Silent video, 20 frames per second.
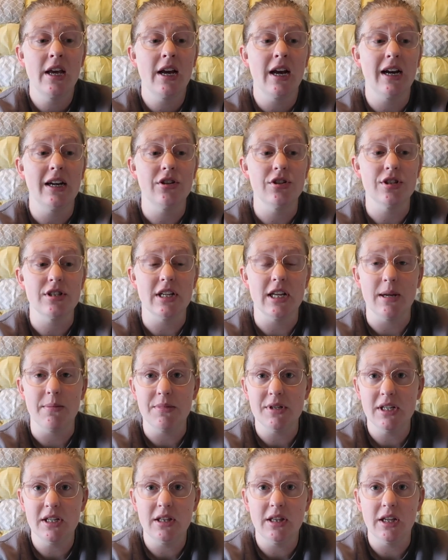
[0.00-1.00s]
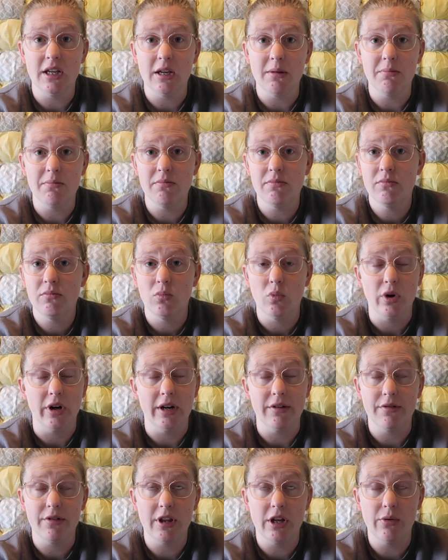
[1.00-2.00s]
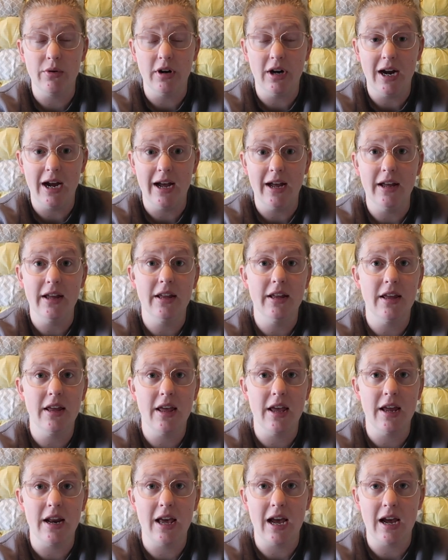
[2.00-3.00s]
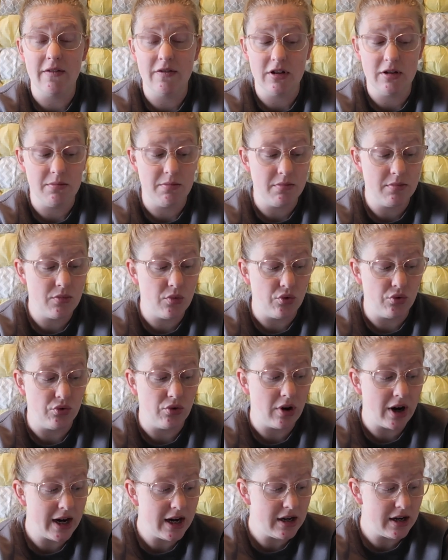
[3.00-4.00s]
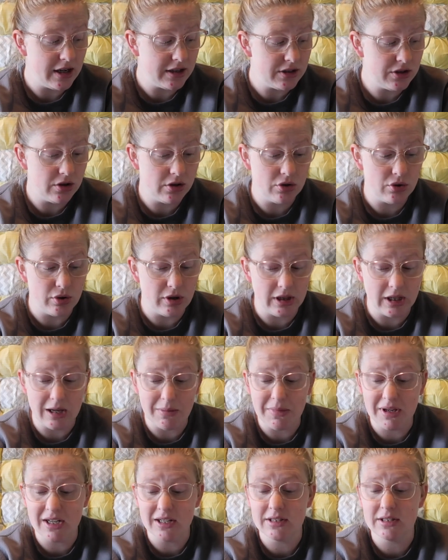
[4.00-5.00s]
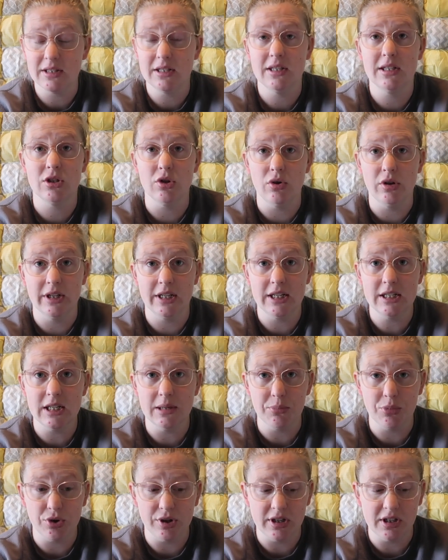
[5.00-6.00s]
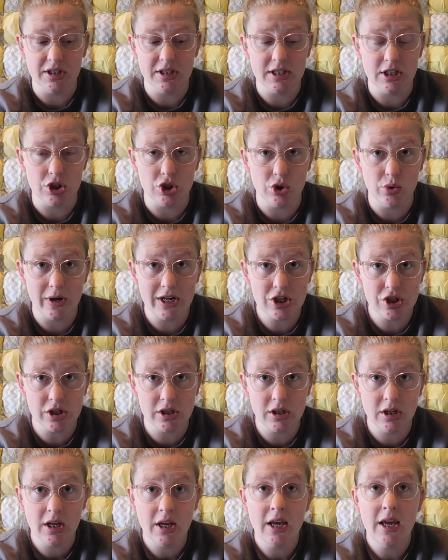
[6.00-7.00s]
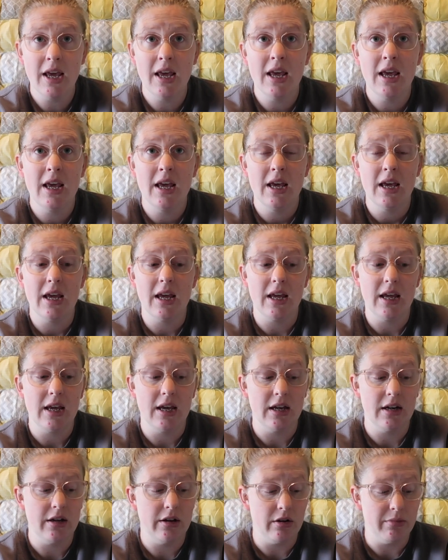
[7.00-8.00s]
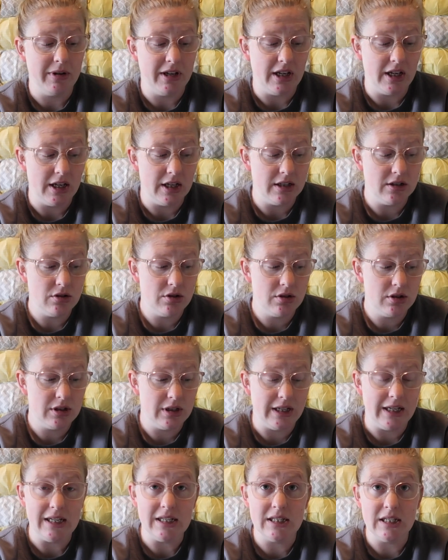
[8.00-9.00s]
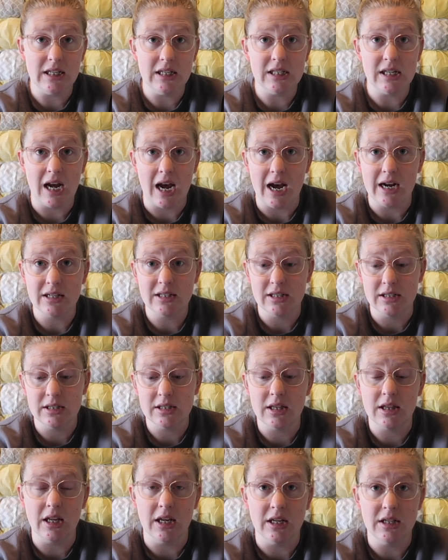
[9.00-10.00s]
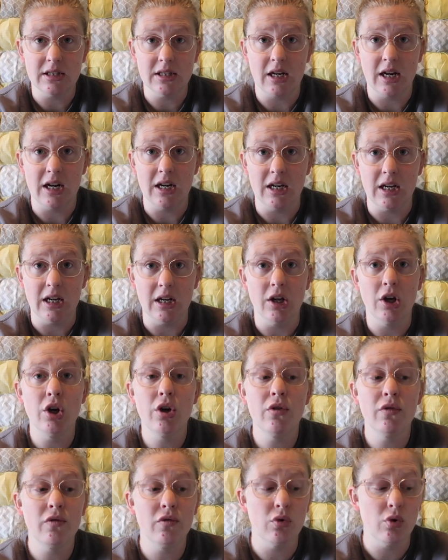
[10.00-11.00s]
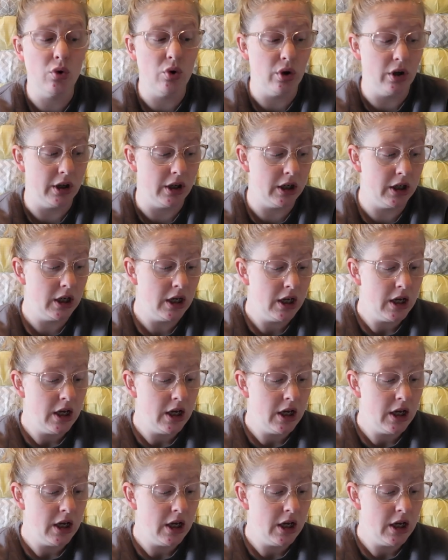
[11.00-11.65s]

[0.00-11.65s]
I just emptied them wherever they were at and have them right next to the toilet because it's only a temporary situation, and it'll be easy to access things that I need for